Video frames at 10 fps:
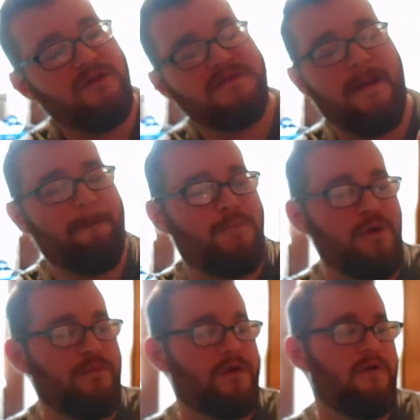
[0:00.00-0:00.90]
looks like
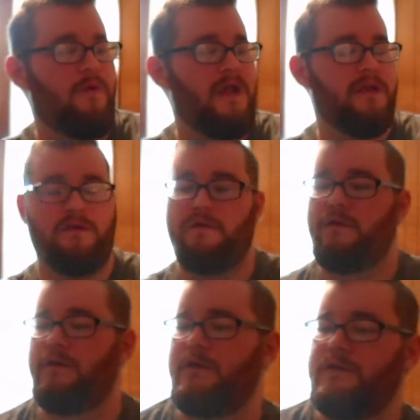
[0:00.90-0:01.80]
Boomer Kuwanger.
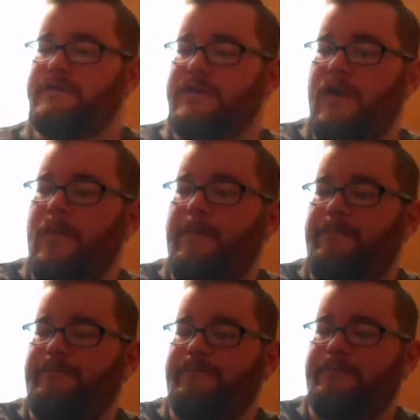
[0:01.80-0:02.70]
So,
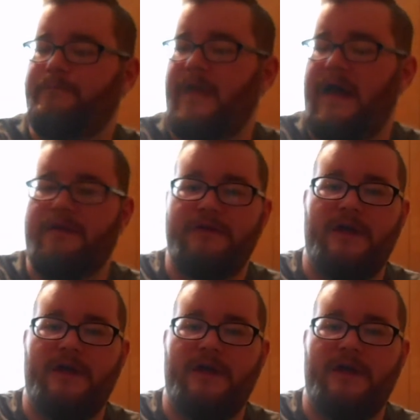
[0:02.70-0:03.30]
I don't